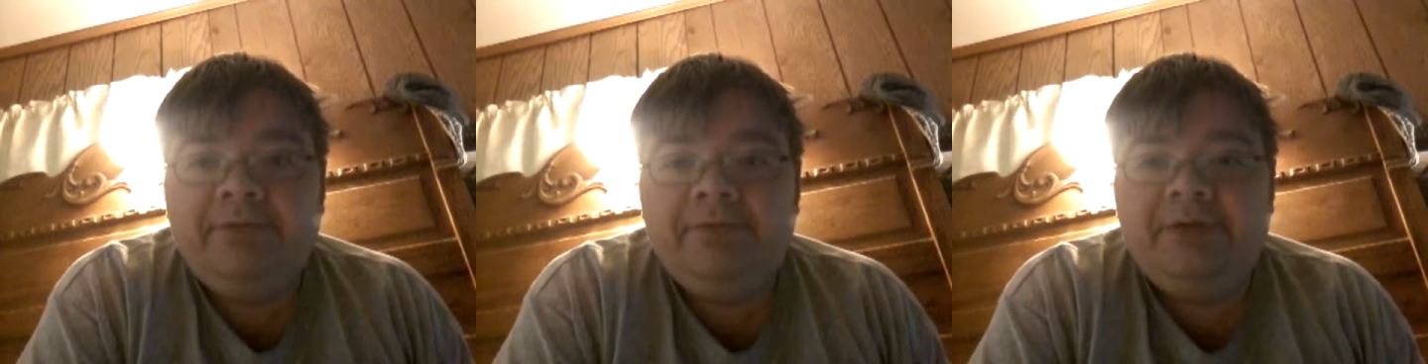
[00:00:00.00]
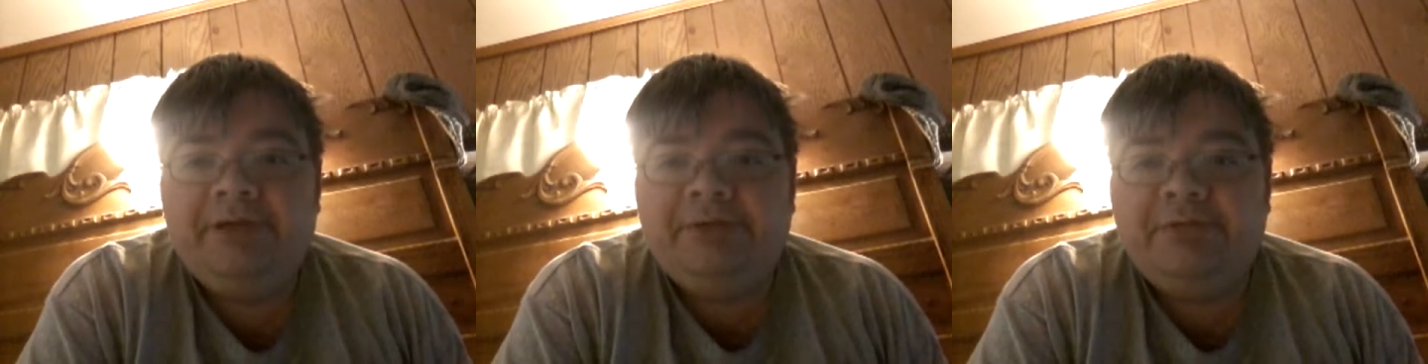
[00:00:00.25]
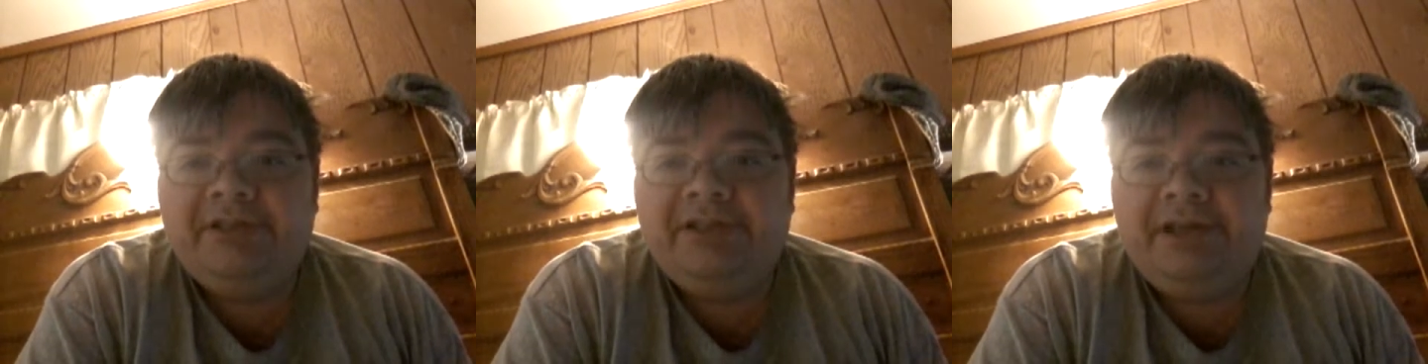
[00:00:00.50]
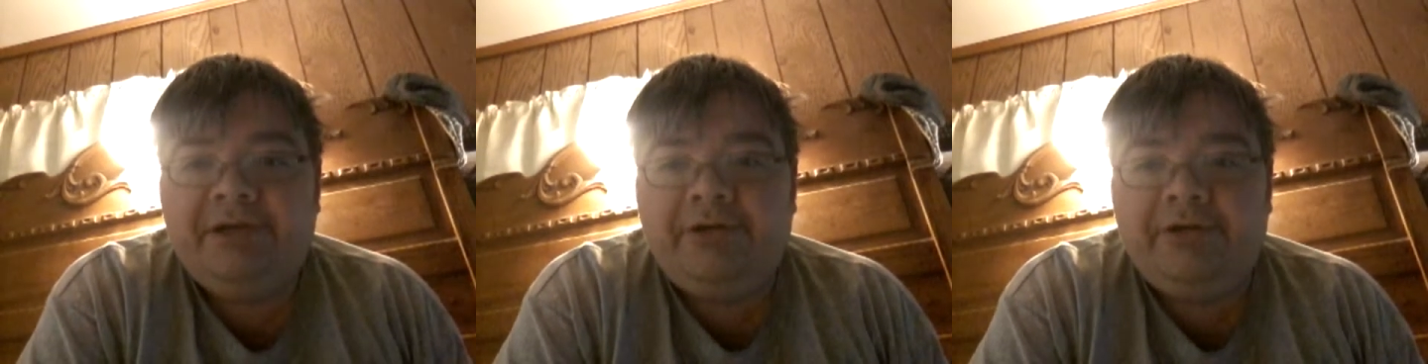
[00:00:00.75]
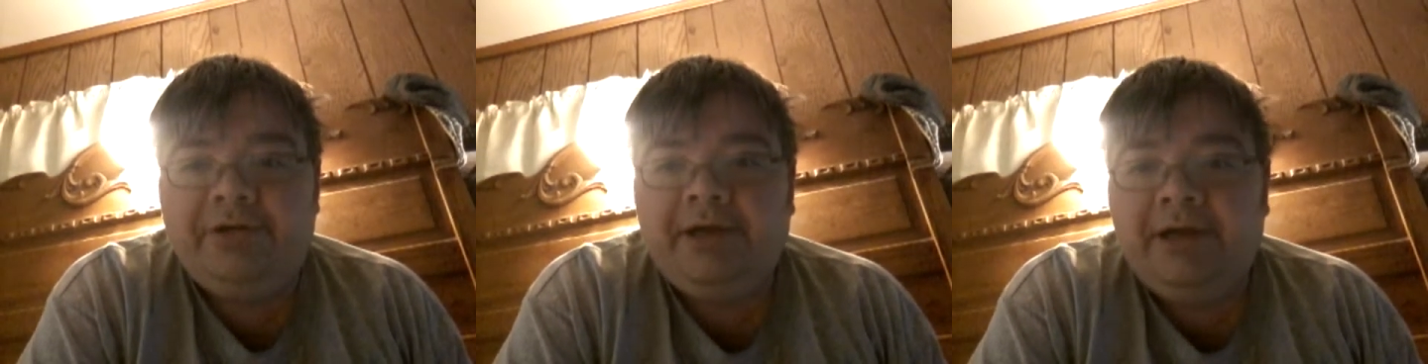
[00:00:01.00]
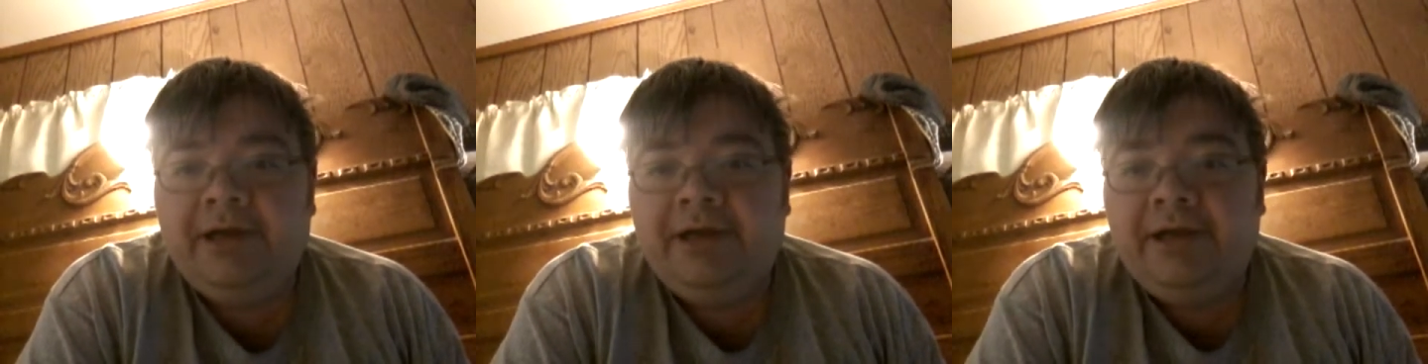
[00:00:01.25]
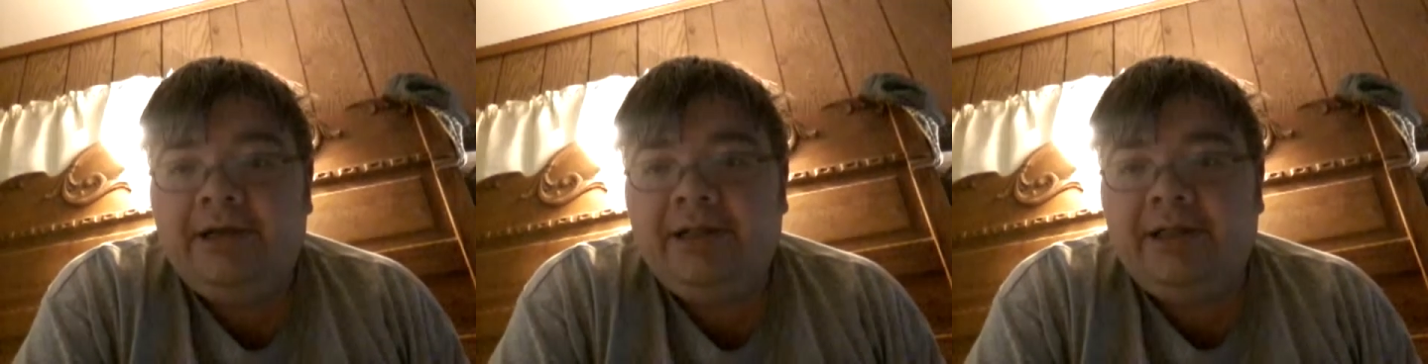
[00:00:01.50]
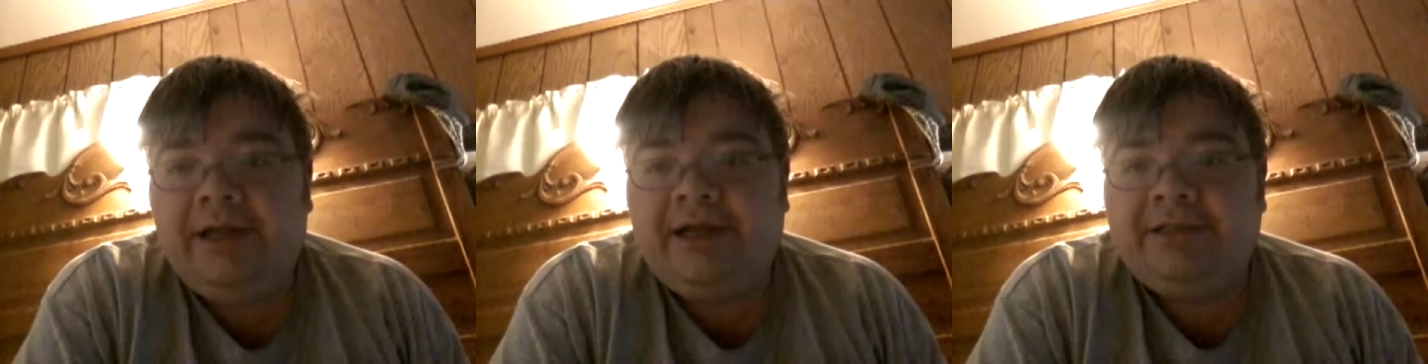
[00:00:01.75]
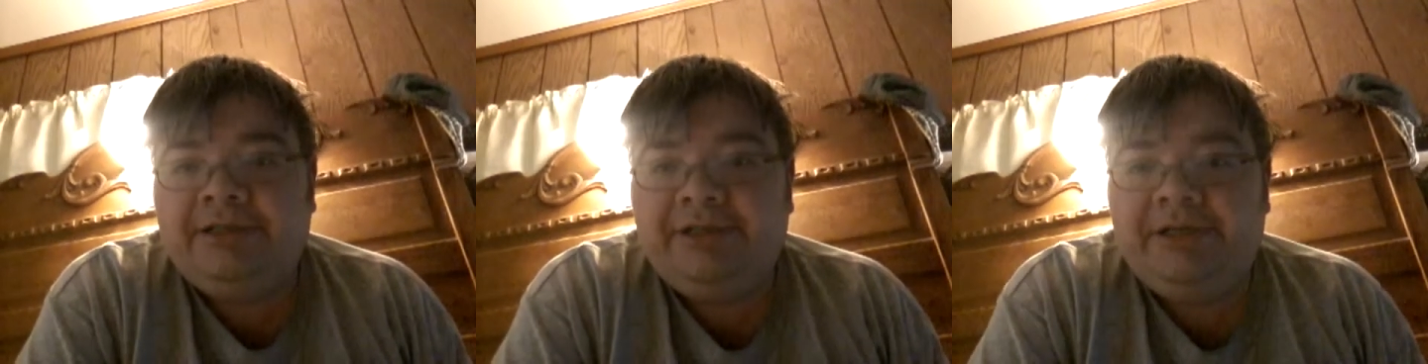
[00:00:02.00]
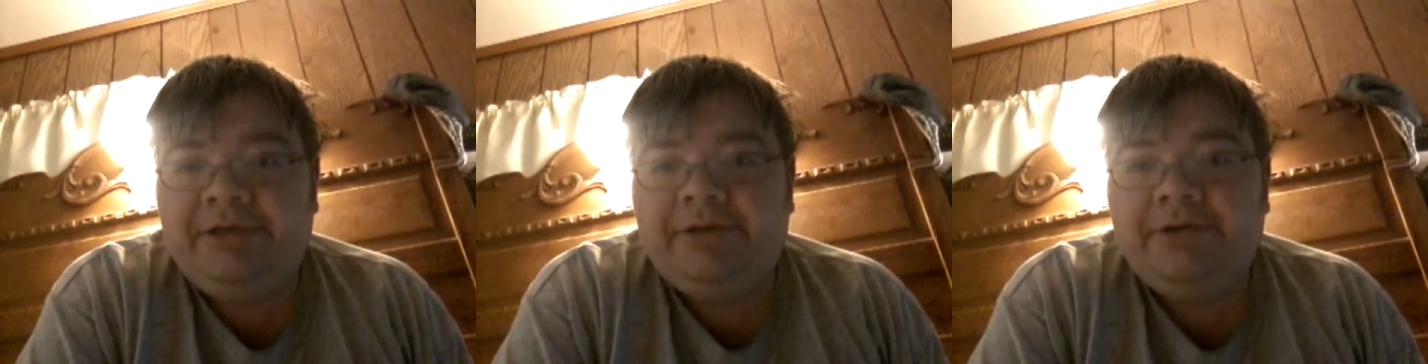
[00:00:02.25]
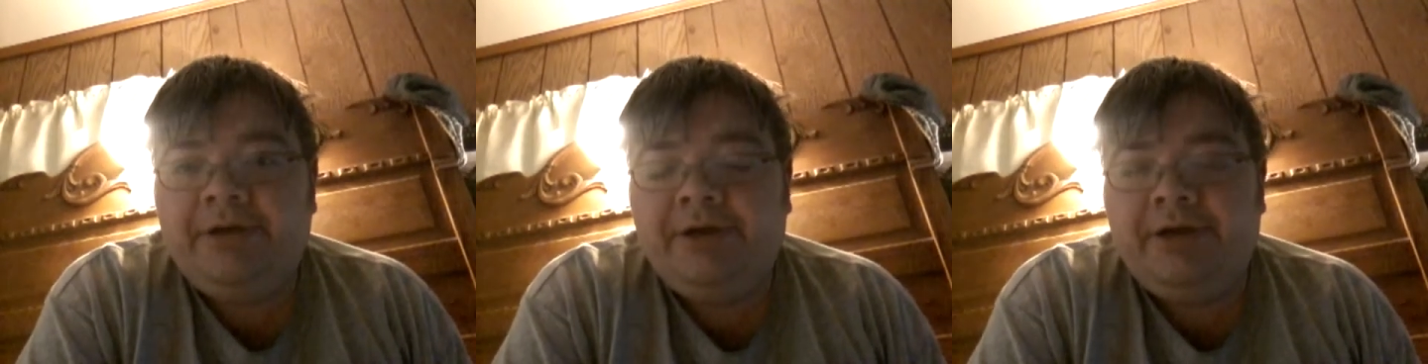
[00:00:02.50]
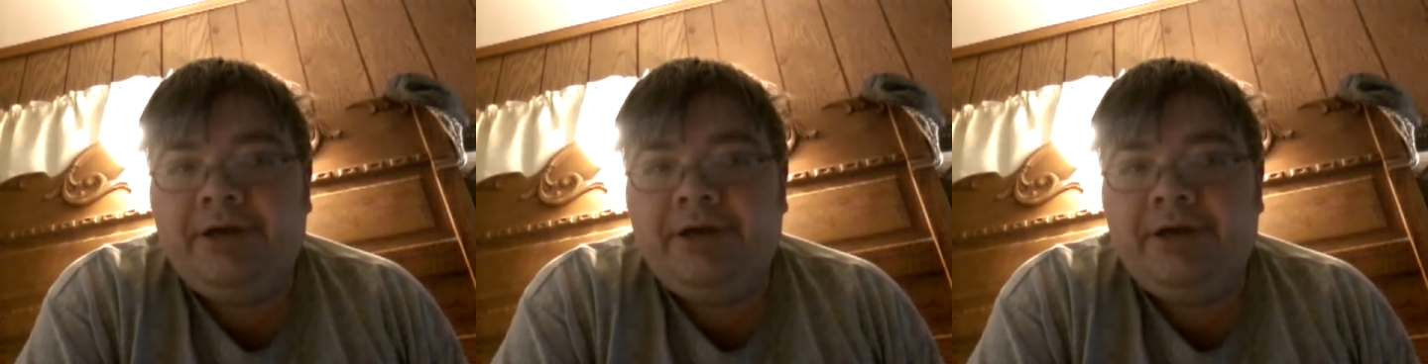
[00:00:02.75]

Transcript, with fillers: which was held last year.